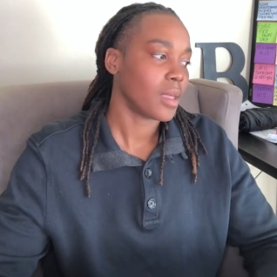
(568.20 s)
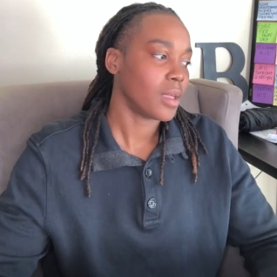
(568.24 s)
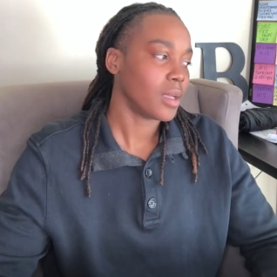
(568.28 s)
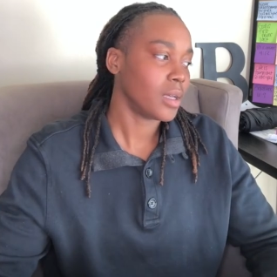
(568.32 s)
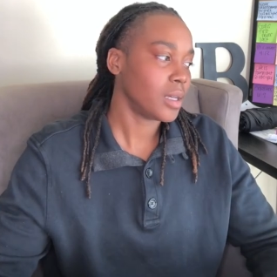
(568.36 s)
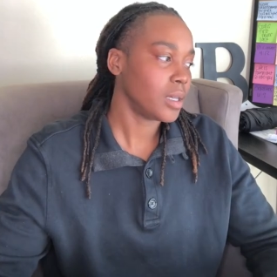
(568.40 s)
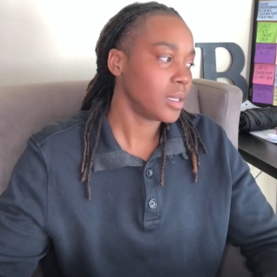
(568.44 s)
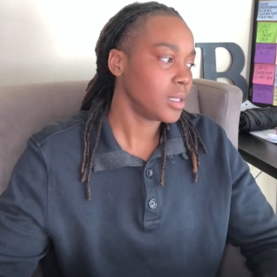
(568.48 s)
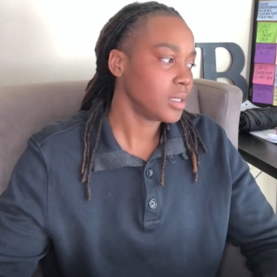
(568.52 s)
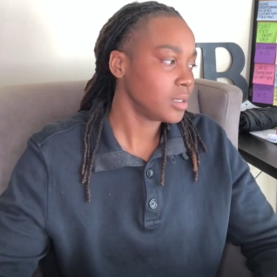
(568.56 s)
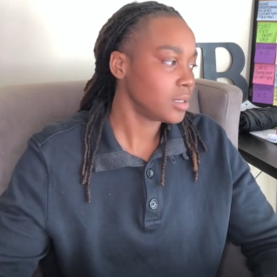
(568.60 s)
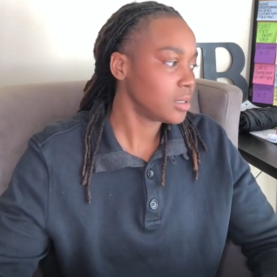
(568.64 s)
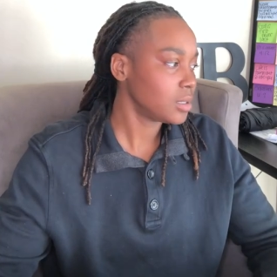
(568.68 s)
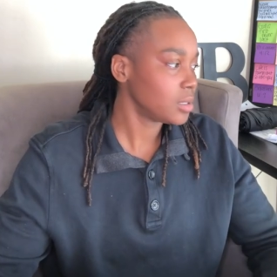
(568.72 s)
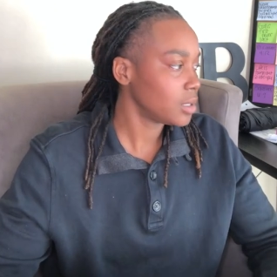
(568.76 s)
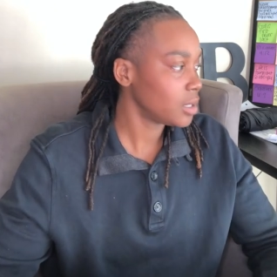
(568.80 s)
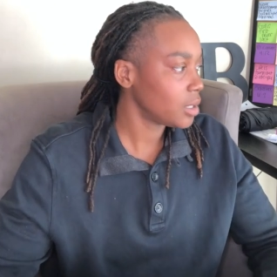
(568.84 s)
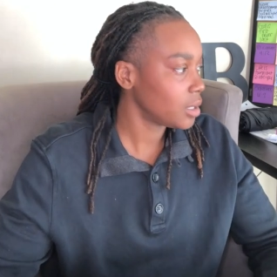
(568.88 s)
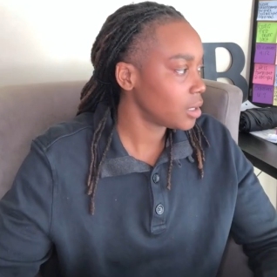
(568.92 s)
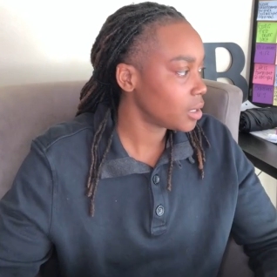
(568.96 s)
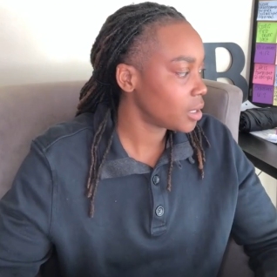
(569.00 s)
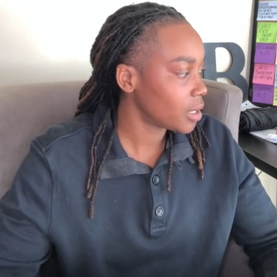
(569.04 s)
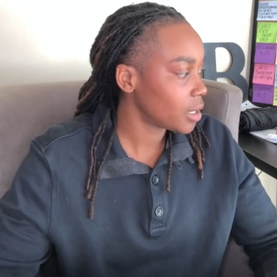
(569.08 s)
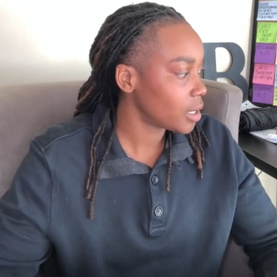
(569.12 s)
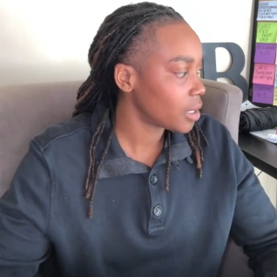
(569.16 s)

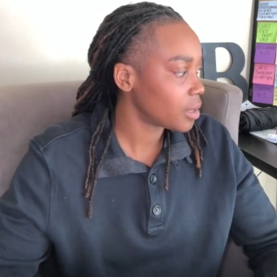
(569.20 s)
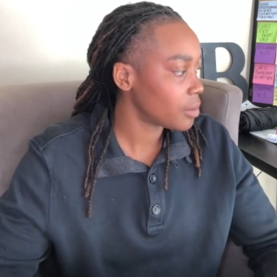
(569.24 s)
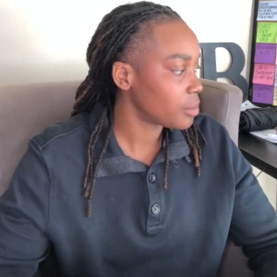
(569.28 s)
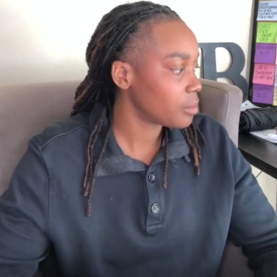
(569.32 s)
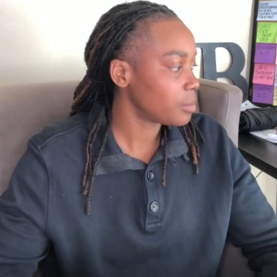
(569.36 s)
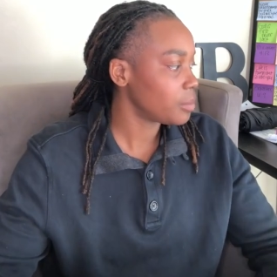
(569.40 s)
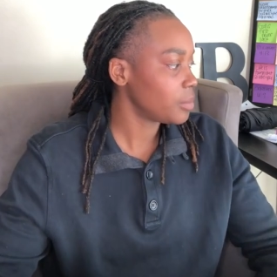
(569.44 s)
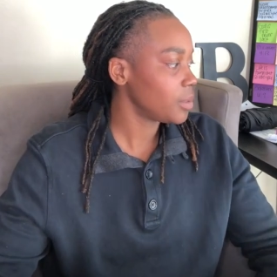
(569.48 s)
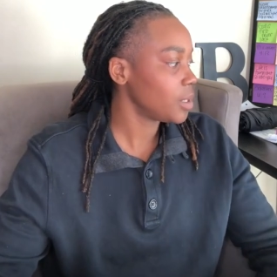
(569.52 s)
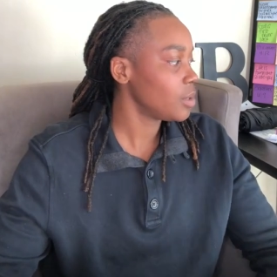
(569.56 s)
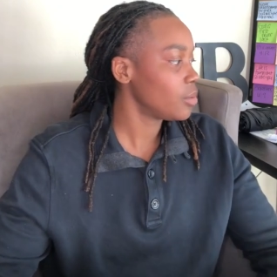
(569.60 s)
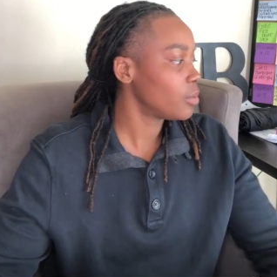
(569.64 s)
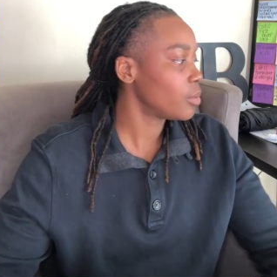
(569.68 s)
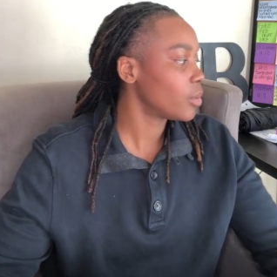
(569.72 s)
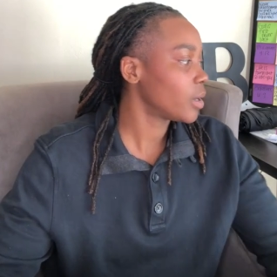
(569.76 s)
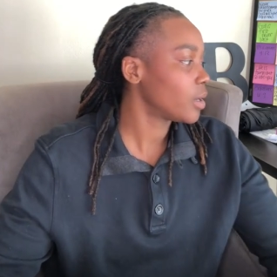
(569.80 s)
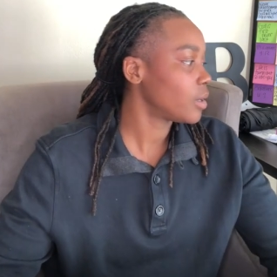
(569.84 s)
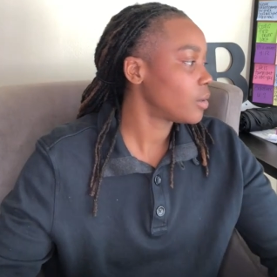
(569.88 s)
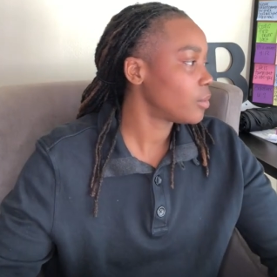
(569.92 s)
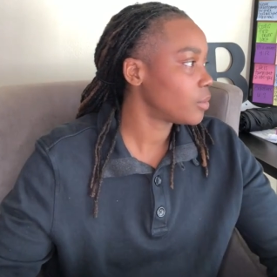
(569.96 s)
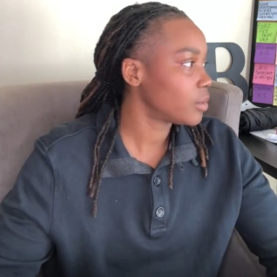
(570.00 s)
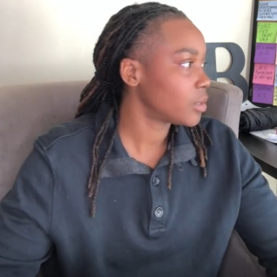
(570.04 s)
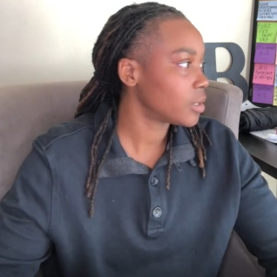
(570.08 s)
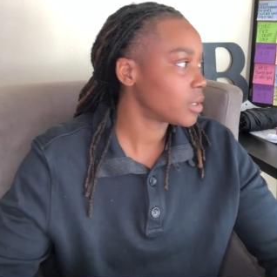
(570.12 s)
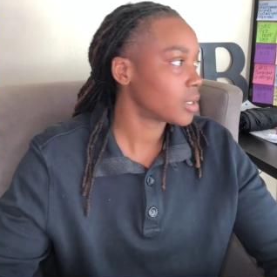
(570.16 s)
honestly, like me
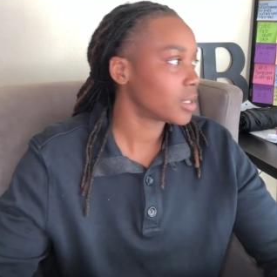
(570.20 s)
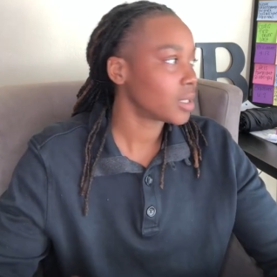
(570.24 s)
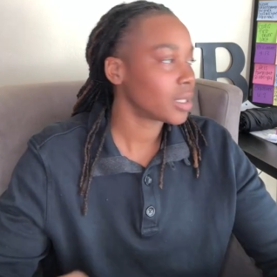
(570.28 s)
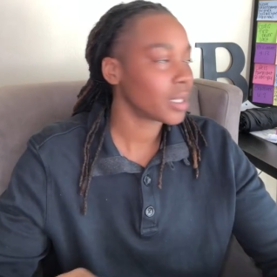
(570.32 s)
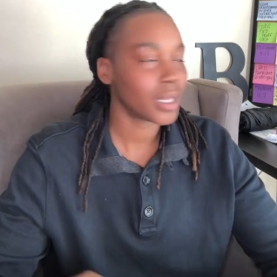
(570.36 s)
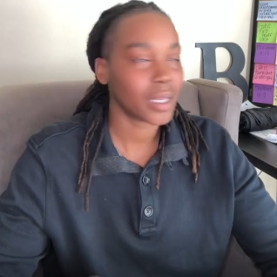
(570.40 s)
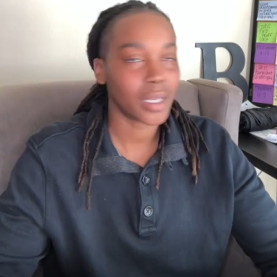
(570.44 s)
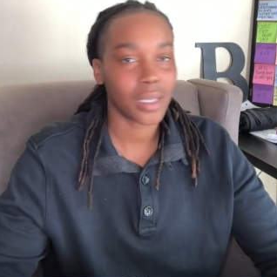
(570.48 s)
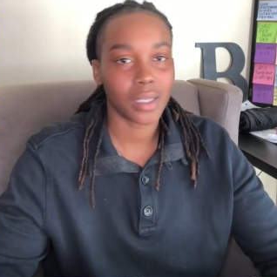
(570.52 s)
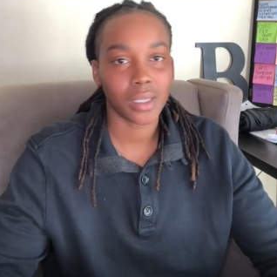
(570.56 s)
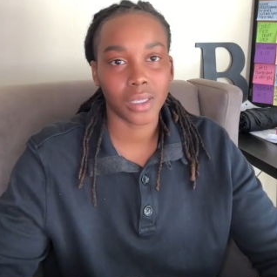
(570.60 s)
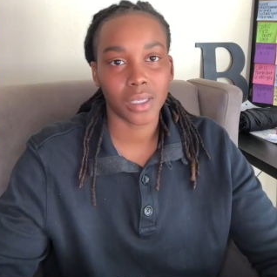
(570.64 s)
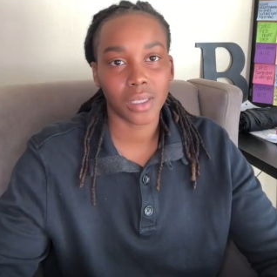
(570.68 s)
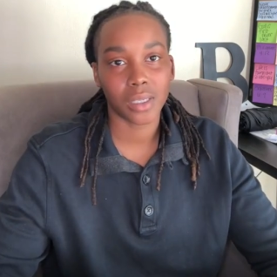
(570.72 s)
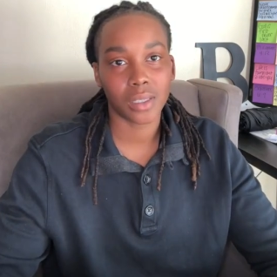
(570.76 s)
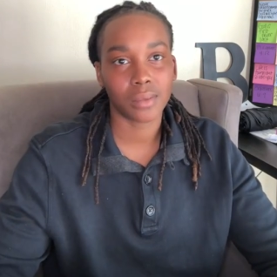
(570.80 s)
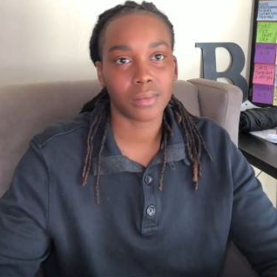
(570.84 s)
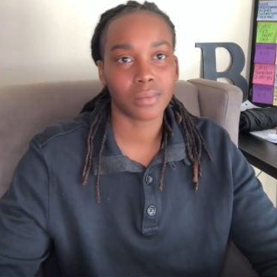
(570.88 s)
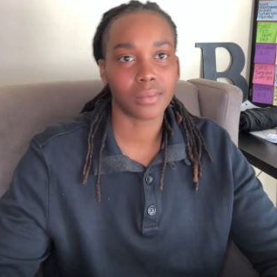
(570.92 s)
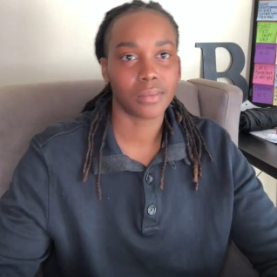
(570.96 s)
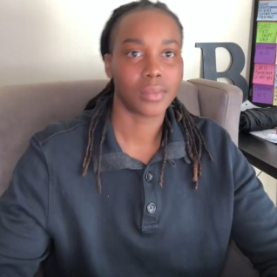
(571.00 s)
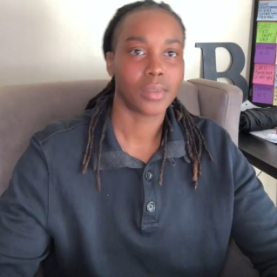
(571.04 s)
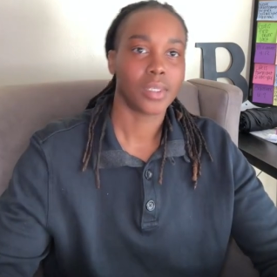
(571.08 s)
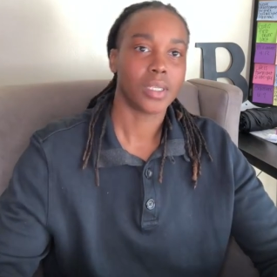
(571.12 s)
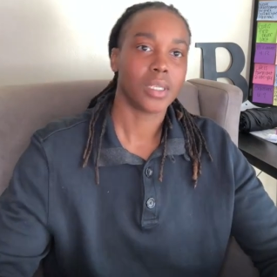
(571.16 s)
working with a client and